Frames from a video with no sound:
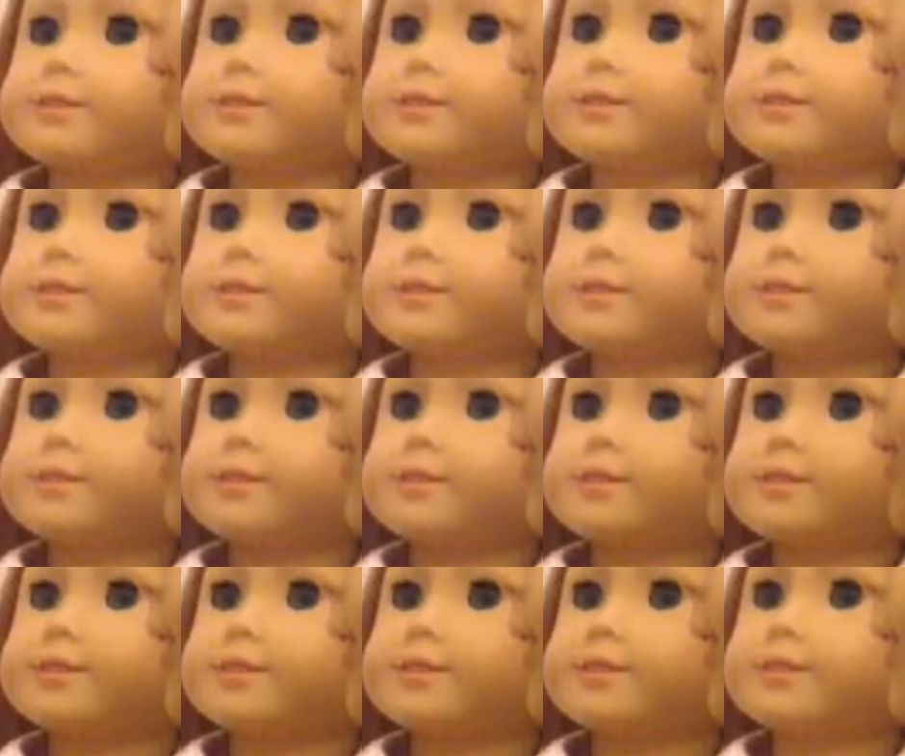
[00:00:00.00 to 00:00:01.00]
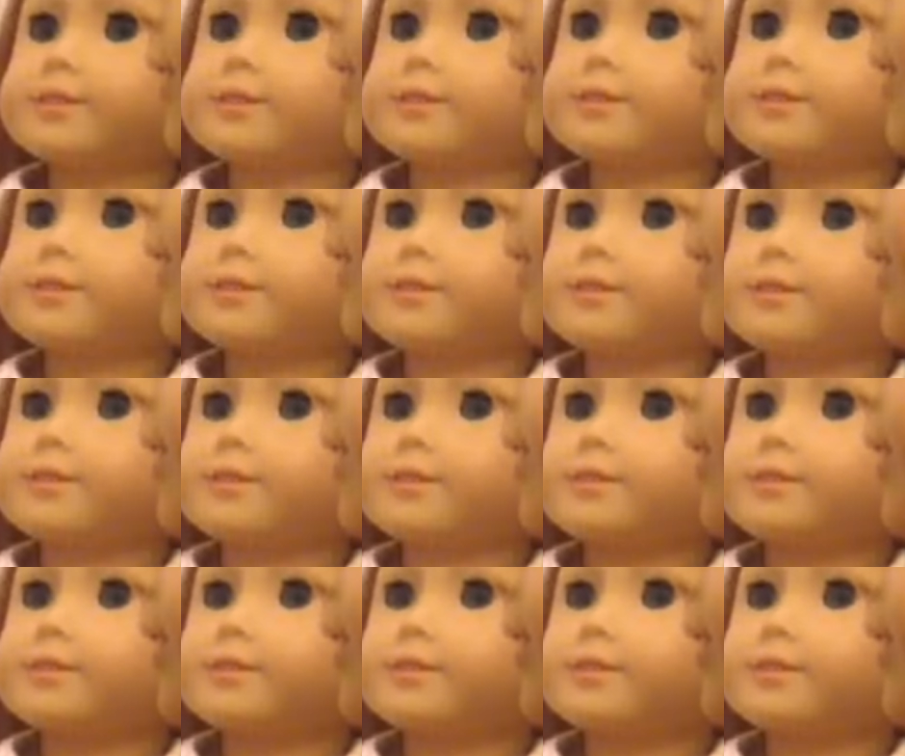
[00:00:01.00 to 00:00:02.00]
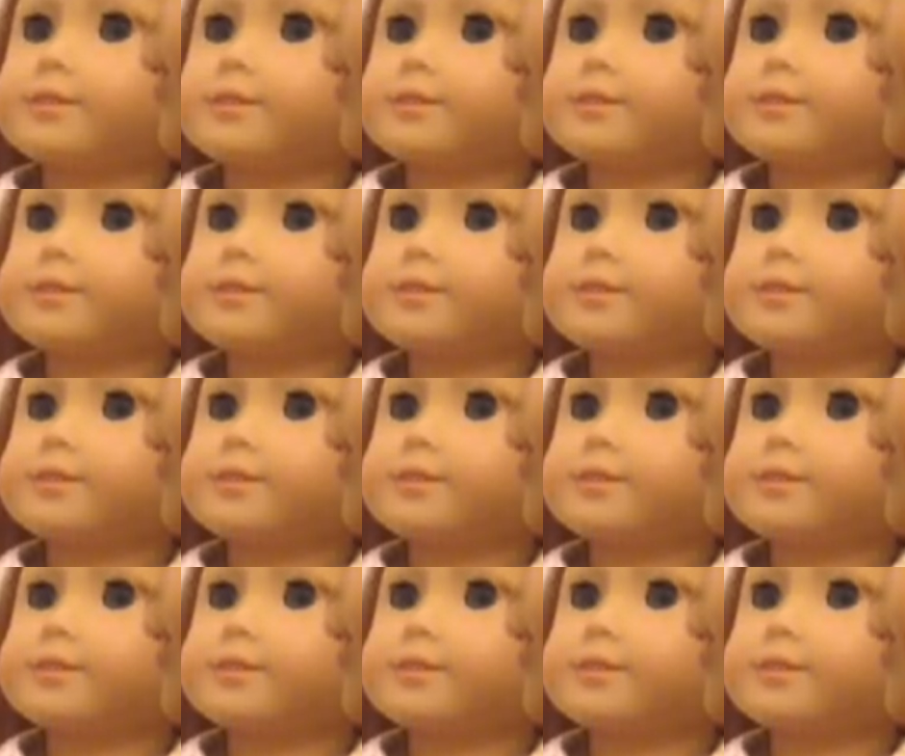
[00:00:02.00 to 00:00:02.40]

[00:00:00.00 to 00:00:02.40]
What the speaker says: Nobody speaks.